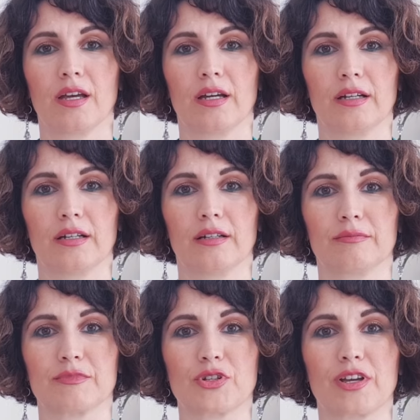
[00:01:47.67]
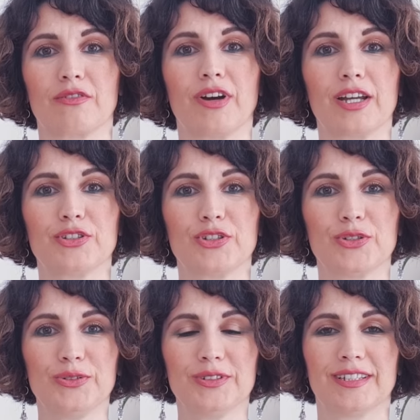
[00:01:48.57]
So I invite
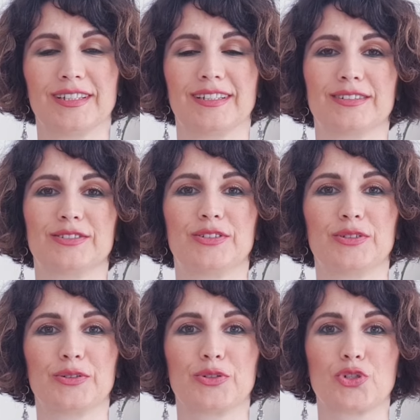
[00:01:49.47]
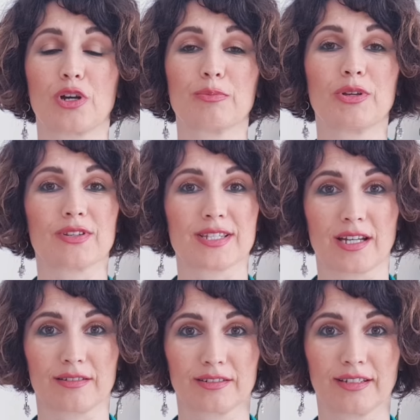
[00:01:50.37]
you to join me on
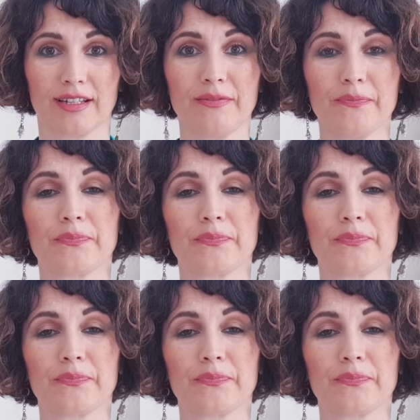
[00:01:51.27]
Saturday.